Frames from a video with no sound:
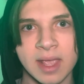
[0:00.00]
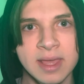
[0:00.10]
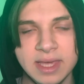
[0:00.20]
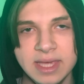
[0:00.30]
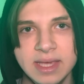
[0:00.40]

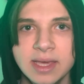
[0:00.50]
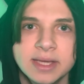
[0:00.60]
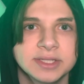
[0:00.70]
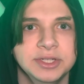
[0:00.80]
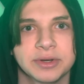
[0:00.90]
E
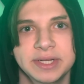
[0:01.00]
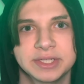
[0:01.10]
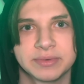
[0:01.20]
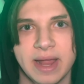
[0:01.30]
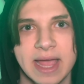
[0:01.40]
is your
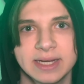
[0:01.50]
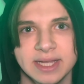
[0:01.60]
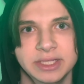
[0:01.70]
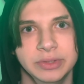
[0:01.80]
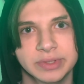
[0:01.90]
interact
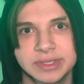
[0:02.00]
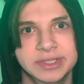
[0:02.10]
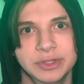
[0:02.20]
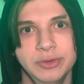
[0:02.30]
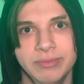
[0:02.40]
and you can
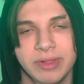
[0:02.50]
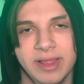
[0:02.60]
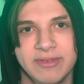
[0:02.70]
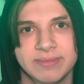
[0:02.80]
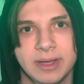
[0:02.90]
zoom with
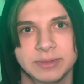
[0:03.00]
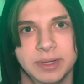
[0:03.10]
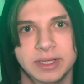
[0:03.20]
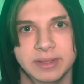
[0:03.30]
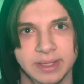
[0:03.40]
left mouse
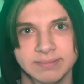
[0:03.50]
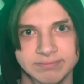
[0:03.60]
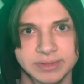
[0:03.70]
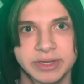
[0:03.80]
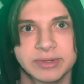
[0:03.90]
button, like
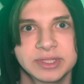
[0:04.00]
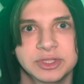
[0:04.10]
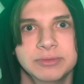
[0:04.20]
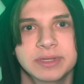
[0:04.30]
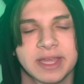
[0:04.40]
literally
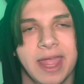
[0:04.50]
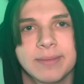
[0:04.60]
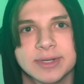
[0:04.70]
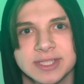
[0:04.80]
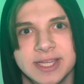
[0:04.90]
zoom in the
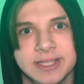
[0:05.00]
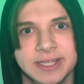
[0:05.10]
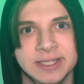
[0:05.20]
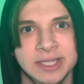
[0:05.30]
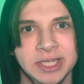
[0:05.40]
camera
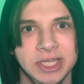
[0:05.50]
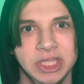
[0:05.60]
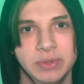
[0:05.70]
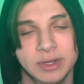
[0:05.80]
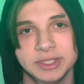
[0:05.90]
slightly.
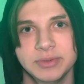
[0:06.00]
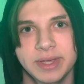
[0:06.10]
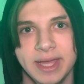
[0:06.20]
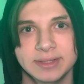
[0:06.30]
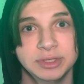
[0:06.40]
You also
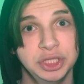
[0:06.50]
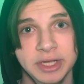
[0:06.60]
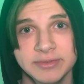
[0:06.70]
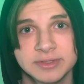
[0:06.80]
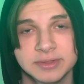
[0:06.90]
get
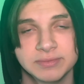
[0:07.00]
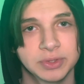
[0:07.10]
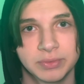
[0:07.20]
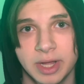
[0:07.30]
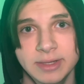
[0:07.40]
shift
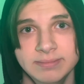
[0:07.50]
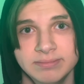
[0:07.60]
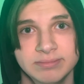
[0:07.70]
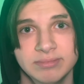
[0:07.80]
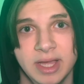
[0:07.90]
to run
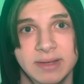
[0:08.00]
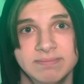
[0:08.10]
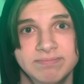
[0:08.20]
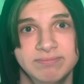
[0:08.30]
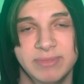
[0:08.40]

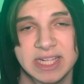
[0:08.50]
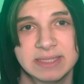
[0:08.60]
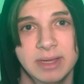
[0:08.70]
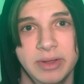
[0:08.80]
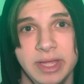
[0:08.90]
and that's
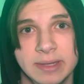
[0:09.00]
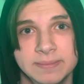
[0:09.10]
about it.